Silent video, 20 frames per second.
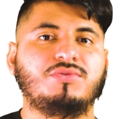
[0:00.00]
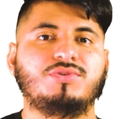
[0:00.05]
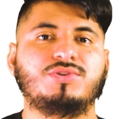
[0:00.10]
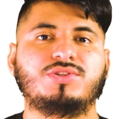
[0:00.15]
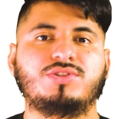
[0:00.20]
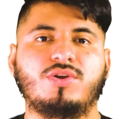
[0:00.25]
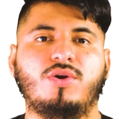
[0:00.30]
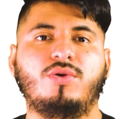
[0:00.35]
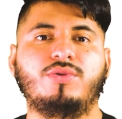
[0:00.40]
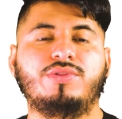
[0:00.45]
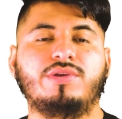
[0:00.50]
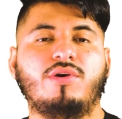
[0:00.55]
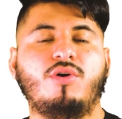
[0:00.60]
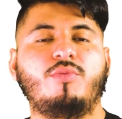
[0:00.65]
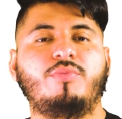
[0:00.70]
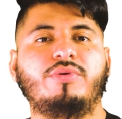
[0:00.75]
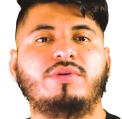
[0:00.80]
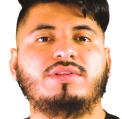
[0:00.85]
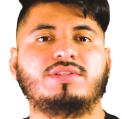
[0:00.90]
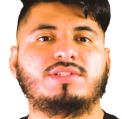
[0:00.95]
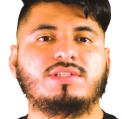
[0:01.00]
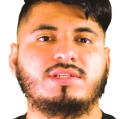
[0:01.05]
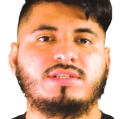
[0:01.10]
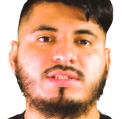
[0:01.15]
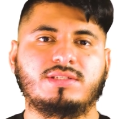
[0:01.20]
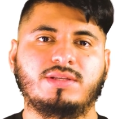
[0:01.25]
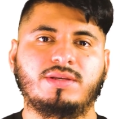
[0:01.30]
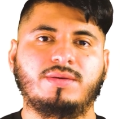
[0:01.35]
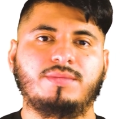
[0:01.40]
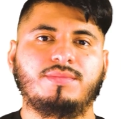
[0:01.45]
to install the operating
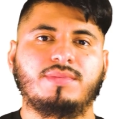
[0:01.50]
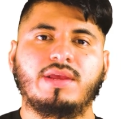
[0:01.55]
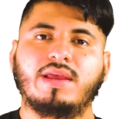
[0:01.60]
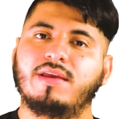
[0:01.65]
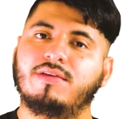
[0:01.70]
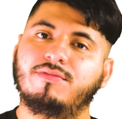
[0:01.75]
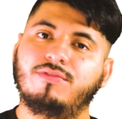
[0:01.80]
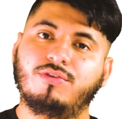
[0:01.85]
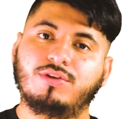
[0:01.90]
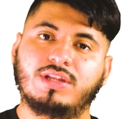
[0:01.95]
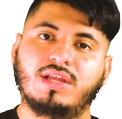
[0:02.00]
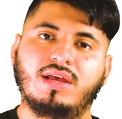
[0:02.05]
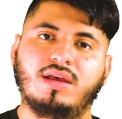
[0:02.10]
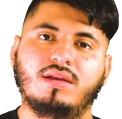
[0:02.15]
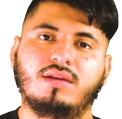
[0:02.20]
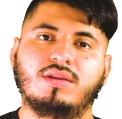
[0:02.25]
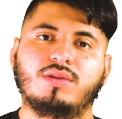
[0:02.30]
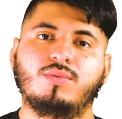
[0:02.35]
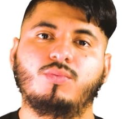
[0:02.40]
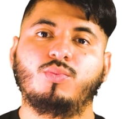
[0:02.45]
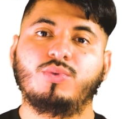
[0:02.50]
system and for that